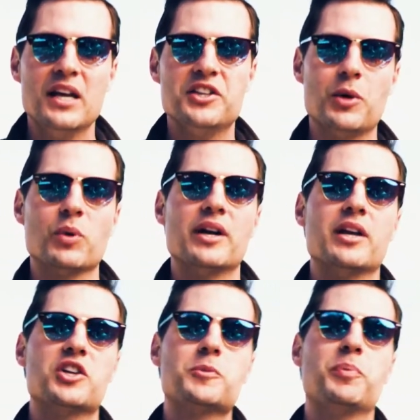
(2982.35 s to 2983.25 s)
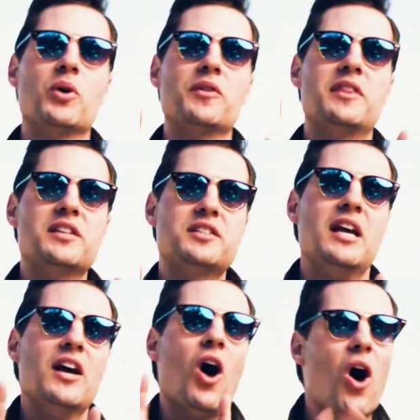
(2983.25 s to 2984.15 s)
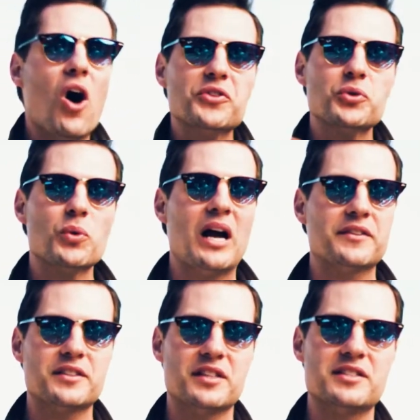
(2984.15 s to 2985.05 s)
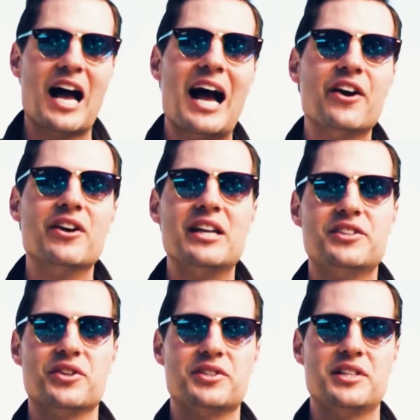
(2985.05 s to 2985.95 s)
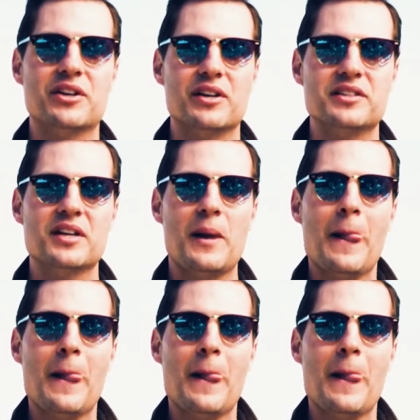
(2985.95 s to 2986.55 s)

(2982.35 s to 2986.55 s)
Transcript: You see, we're going to explore this all throughout this entire Easter series.